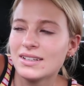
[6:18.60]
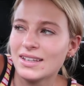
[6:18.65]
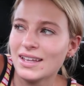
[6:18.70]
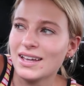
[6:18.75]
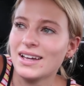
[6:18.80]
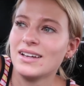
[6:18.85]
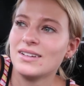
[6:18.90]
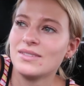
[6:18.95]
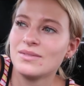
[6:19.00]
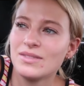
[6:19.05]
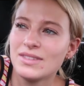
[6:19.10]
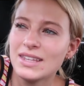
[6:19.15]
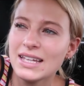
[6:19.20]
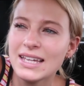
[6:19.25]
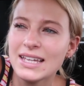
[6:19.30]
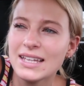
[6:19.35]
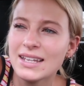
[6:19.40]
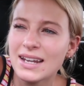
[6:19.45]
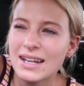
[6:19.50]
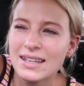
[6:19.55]
yeah,
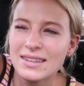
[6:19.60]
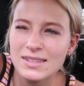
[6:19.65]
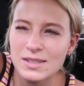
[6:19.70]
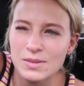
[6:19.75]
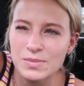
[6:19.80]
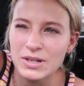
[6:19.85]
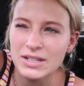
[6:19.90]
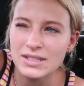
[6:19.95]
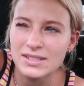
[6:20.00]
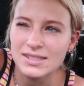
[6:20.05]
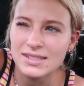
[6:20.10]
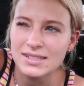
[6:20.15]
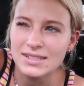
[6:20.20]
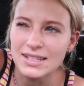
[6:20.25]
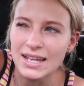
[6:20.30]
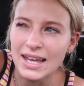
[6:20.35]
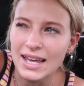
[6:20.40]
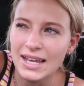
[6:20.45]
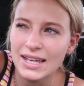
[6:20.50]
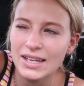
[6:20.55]
thinking either sprints
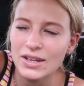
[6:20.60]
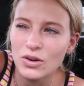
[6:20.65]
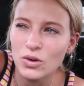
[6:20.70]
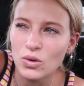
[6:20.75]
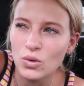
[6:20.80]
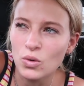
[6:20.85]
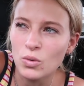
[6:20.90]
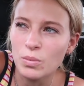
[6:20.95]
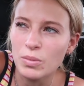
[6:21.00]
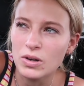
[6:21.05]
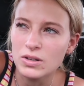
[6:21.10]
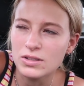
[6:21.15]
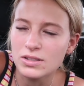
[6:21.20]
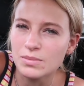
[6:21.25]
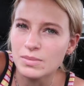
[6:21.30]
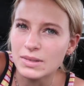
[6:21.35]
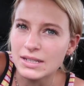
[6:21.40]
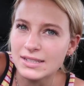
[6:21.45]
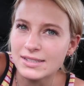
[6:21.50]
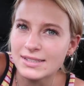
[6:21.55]
today or
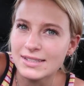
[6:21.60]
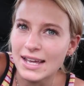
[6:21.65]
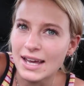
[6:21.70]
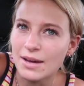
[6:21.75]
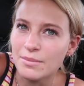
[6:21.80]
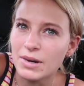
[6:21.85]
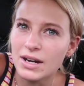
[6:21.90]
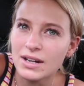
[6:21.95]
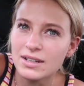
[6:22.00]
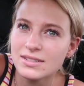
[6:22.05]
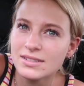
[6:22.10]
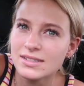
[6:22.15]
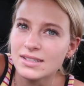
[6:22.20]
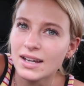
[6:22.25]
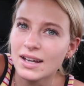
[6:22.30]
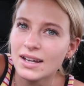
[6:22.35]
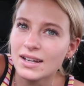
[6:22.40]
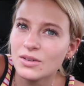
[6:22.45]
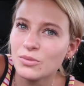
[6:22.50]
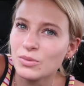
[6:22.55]
possibly
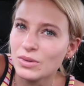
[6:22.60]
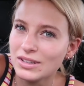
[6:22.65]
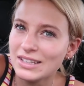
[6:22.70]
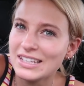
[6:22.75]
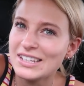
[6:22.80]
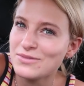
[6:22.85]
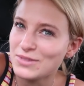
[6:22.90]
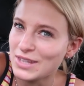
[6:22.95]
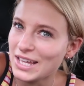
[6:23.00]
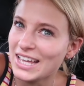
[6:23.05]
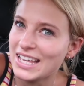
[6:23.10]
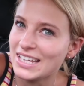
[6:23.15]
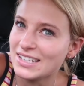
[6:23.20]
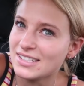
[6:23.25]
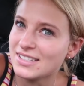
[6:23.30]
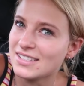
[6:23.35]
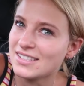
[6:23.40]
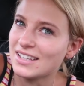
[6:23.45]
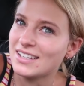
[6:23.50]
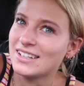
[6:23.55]
Stairmaster. We'll leave the hit
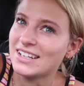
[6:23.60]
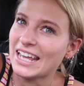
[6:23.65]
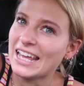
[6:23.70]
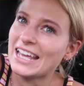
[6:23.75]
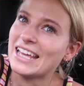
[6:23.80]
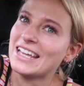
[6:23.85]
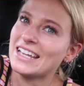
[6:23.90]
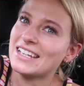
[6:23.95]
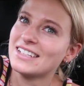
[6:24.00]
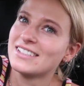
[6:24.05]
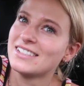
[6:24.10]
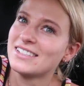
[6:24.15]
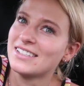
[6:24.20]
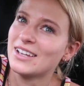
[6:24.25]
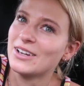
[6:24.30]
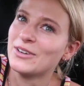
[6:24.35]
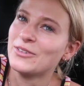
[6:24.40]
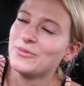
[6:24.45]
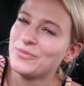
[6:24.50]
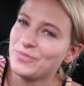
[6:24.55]
to Sunday hit,
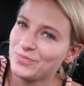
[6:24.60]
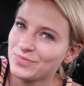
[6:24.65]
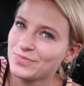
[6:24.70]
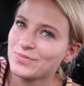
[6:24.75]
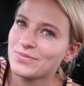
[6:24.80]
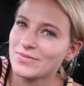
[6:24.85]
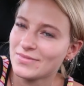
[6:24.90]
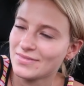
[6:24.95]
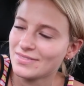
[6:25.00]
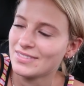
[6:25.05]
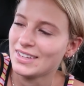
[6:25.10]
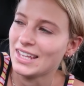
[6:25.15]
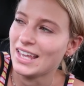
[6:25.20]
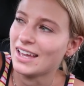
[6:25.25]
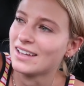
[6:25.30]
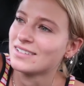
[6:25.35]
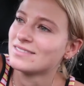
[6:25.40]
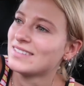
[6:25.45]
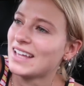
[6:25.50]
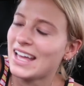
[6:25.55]
so
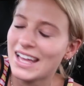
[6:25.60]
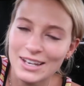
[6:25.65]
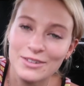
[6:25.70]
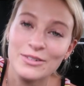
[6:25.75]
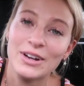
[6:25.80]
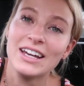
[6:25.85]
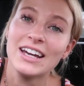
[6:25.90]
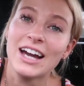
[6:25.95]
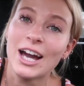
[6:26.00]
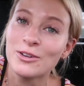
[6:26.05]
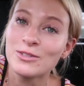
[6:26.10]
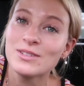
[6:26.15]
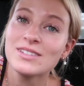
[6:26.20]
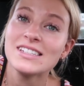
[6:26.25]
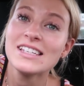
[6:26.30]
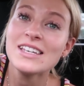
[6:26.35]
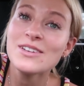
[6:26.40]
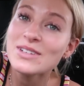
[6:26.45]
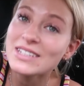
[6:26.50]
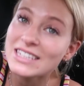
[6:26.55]
yeah. Anyway, I will
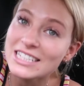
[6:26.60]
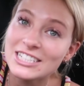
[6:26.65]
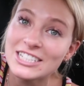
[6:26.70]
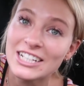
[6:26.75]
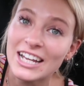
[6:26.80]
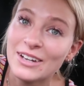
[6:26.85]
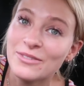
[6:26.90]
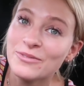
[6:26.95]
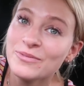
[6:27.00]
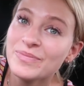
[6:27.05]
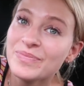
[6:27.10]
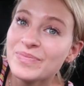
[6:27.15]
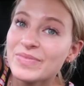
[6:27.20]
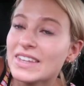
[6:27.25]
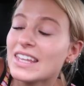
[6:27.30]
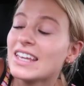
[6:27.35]
see you at the gym.